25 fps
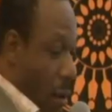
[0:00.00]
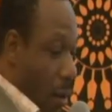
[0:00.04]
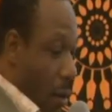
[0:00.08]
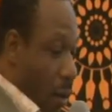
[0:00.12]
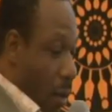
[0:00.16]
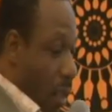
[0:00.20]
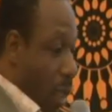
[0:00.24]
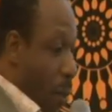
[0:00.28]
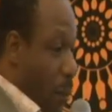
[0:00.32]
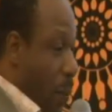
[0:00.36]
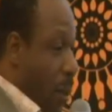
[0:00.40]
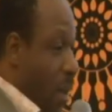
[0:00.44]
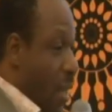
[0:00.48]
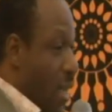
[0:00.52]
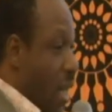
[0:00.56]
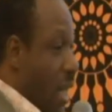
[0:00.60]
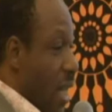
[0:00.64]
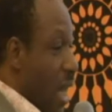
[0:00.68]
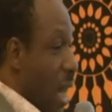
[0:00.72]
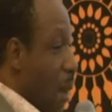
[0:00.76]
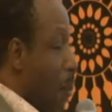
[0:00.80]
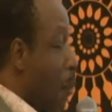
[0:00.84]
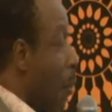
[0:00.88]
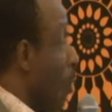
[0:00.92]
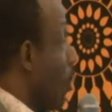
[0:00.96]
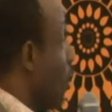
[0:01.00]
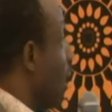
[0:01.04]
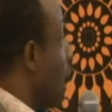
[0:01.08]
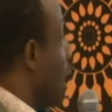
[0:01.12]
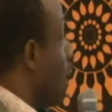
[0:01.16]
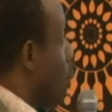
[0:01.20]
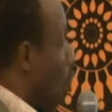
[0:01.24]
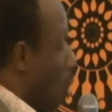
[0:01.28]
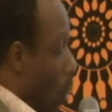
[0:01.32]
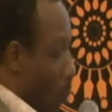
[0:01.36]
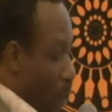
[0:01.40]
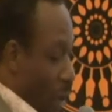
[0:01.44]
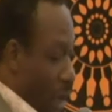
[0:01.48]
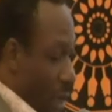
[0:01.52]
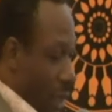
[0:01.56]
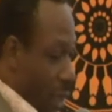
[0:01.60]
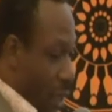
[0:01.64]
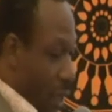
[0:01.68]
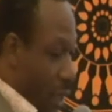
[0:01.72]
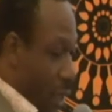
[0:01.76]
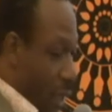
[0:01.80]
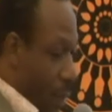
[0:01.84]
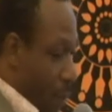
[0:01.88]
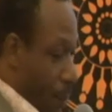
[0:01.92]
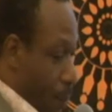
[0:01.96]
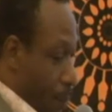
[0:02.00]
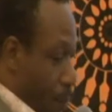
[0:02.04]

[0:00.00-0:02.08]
dependent upon the community